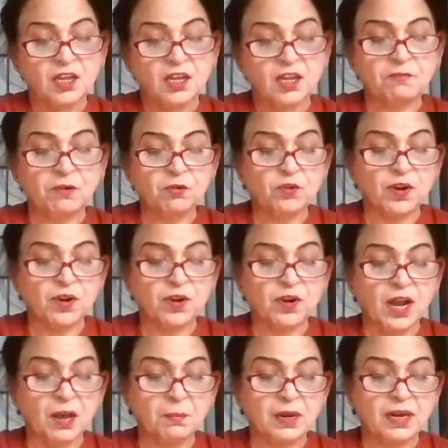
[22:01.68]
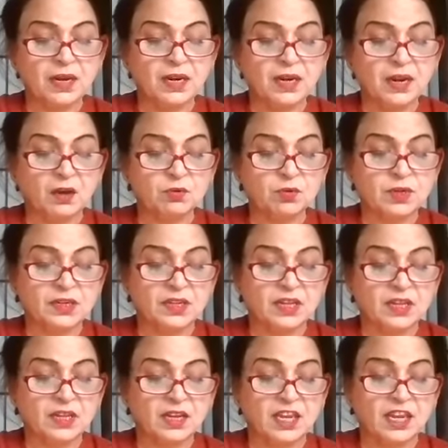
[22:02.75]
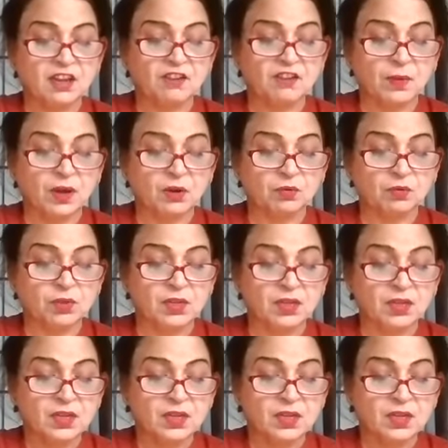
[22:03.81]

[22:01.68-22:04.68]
He found Ram laid out at the cave mouth,